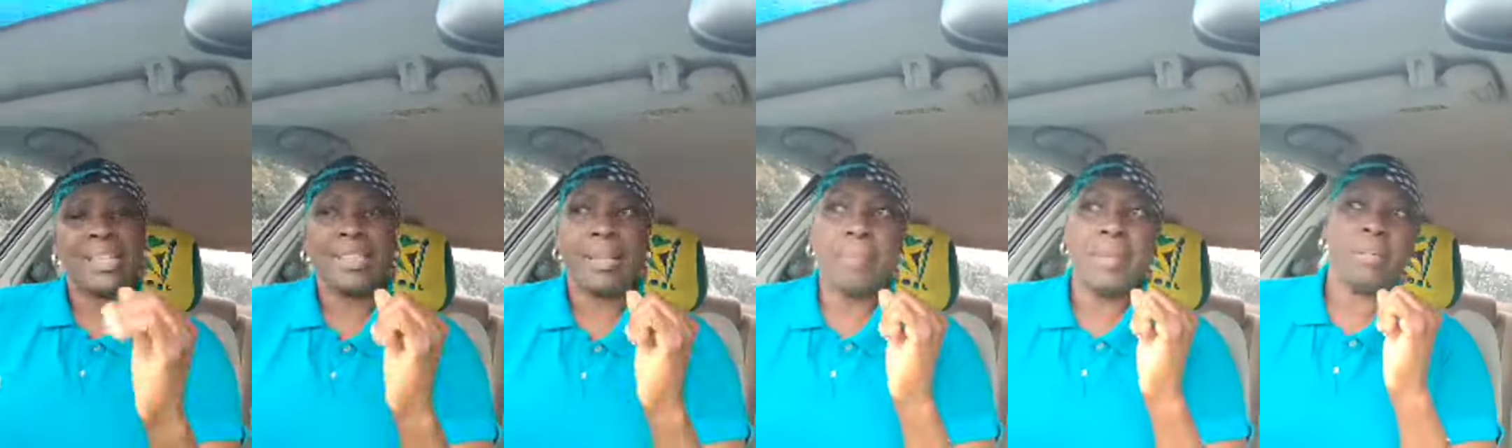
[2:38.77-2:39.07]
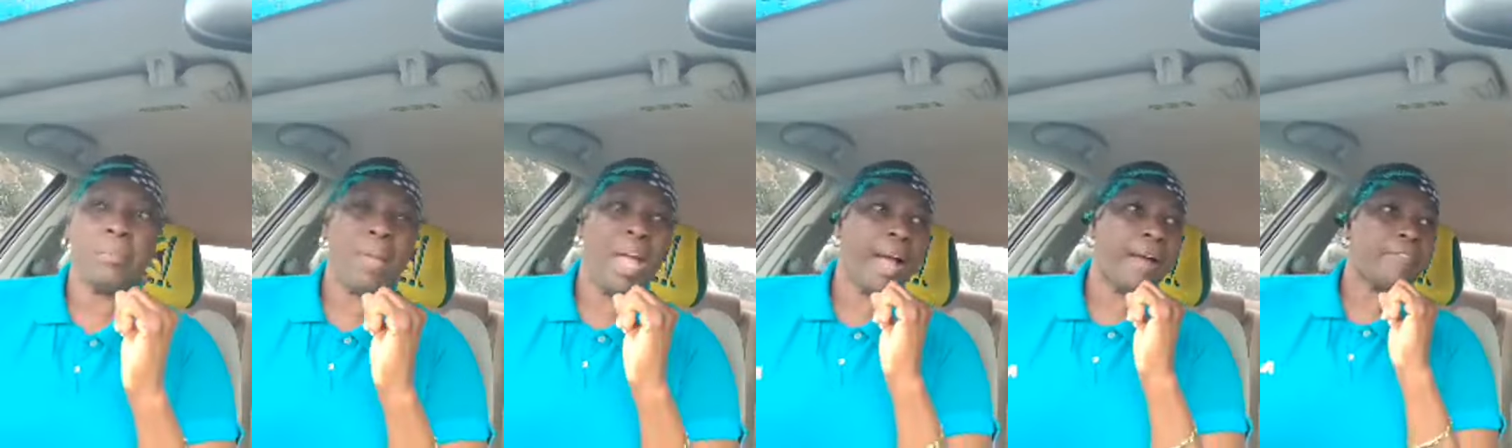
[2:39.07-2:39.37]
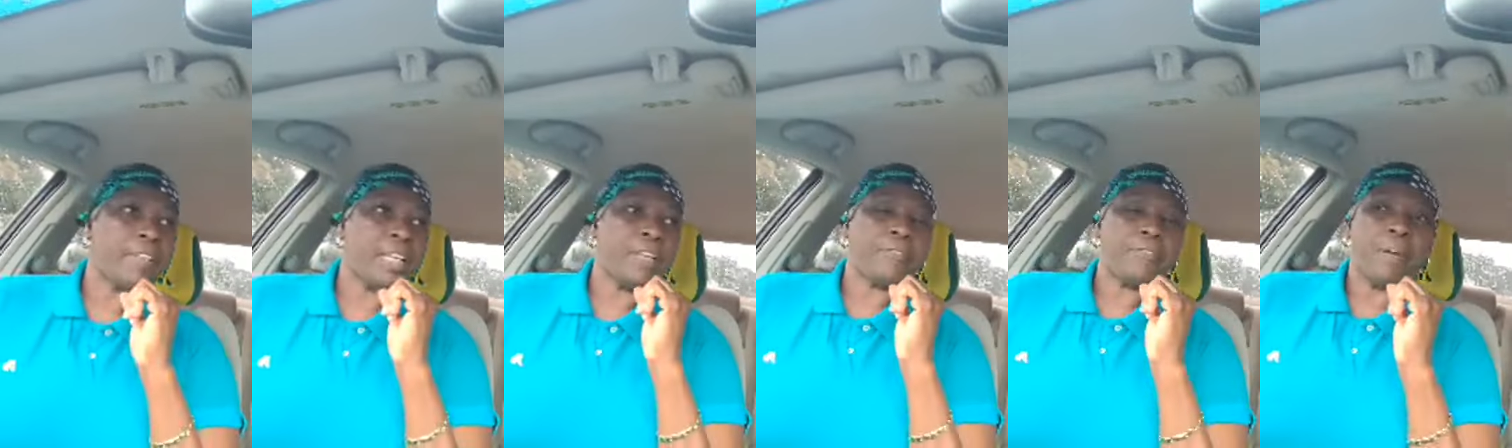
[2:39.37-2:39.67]
so me
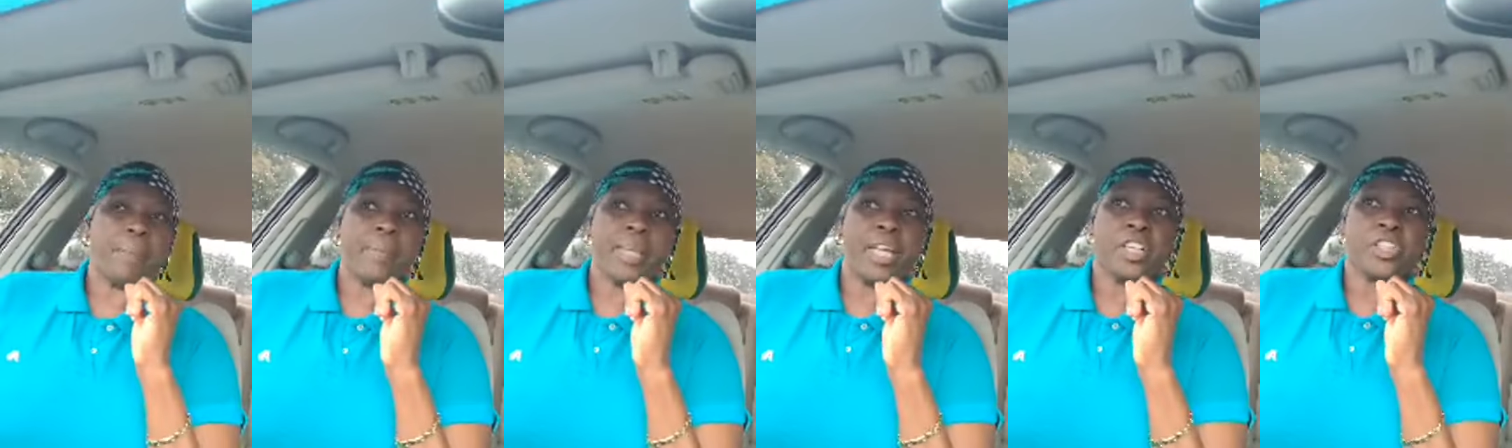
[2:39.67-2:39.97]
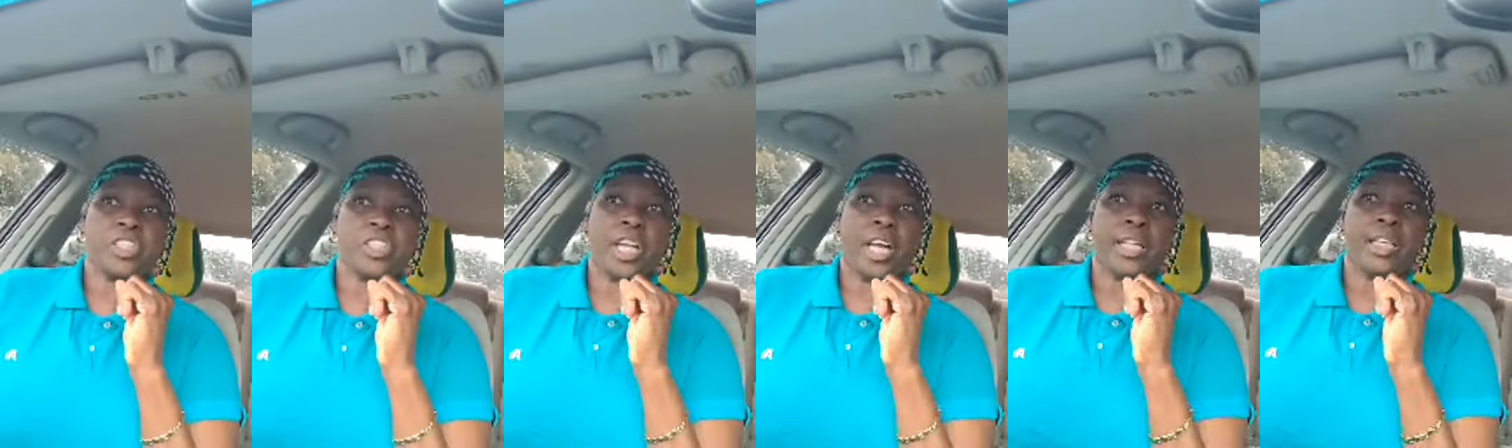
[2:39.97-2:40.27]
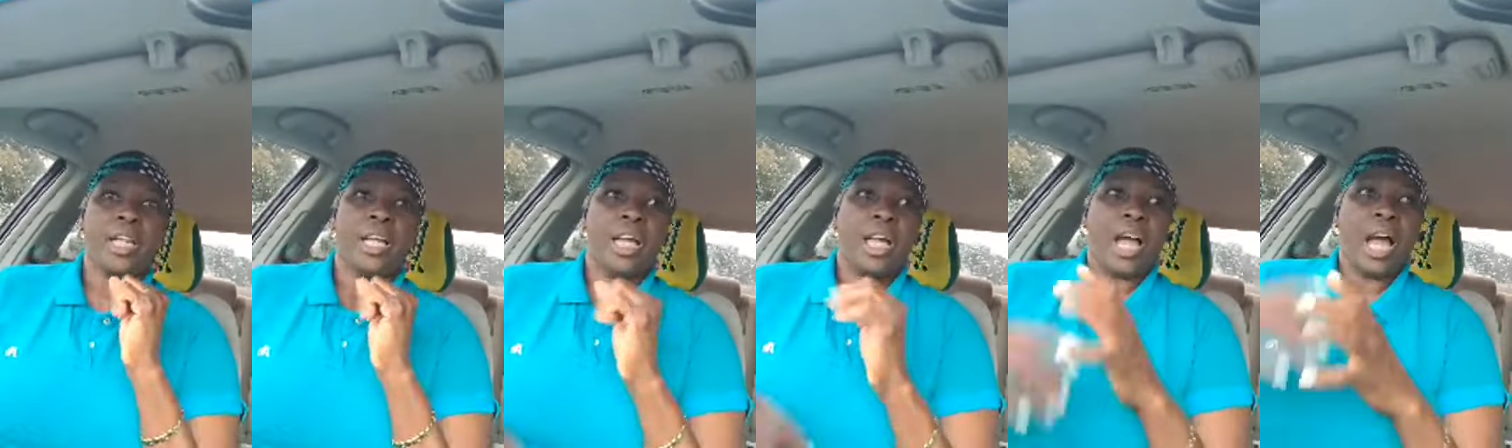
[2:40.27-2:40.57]
have information
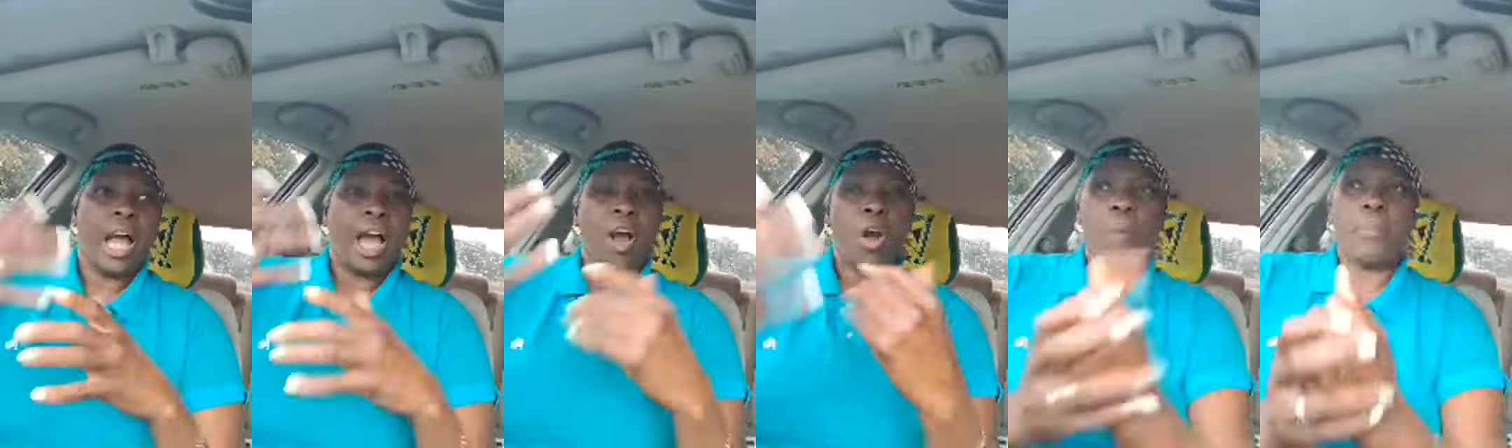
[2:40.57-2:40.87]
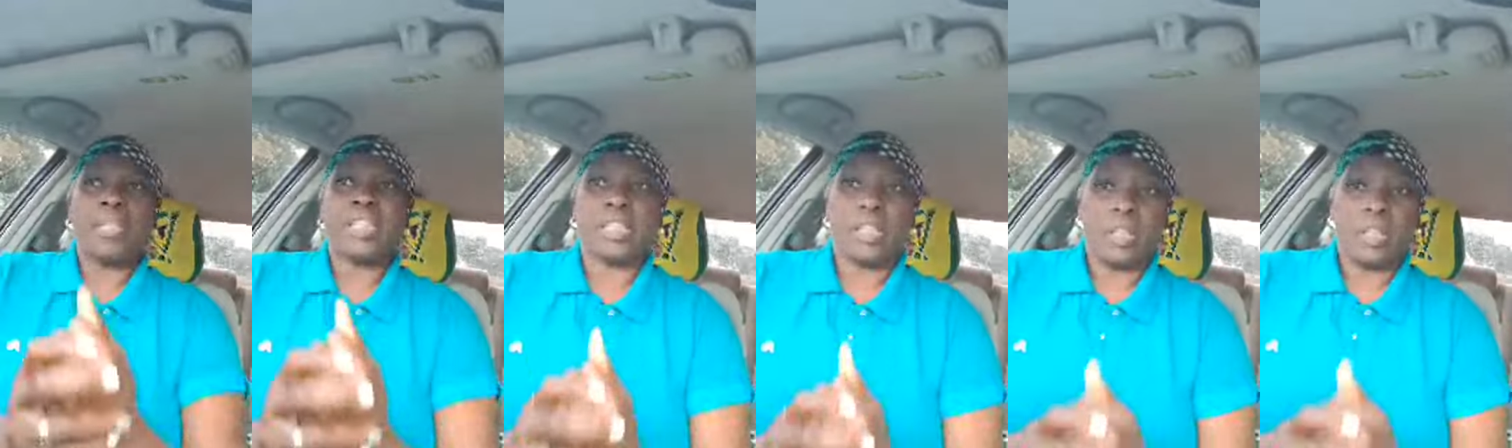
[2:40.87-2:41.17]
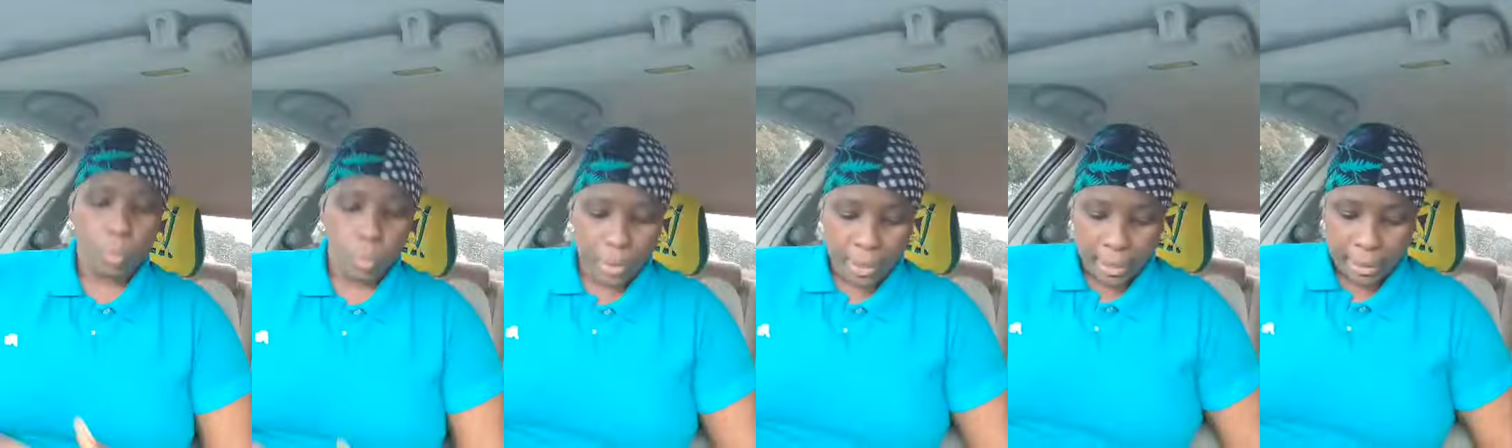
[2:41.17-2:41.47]
and how I sit
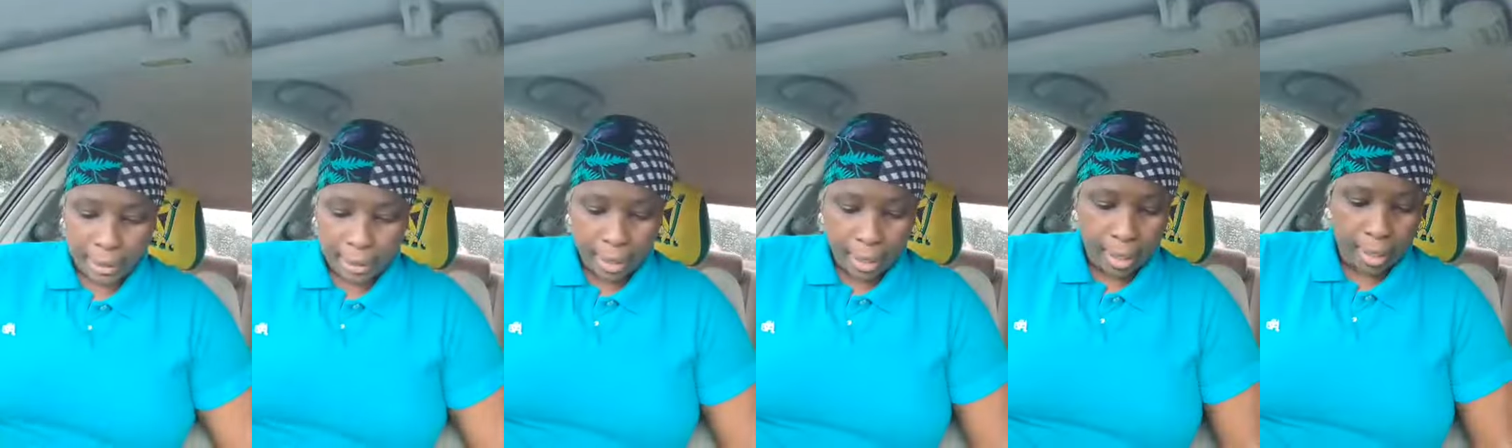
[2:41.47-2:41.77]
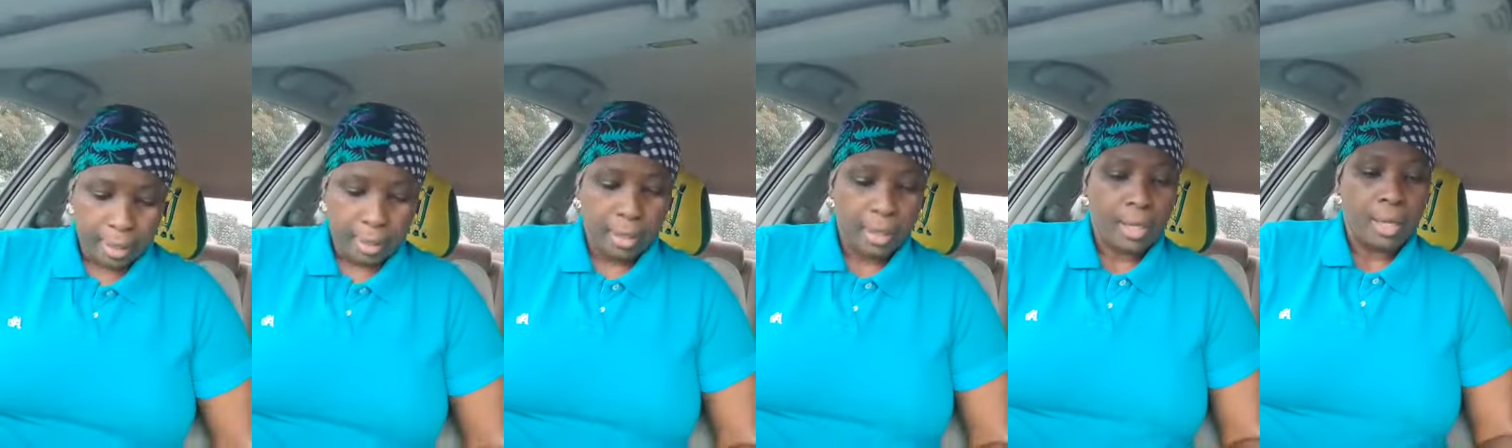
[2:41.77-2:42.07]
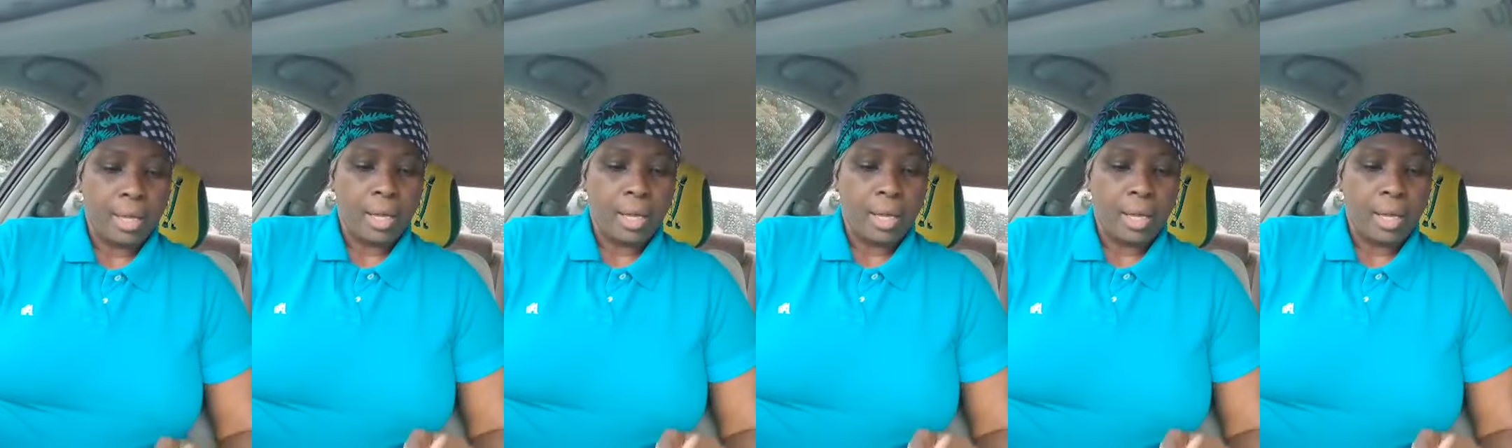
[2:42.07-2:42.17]
down with it long.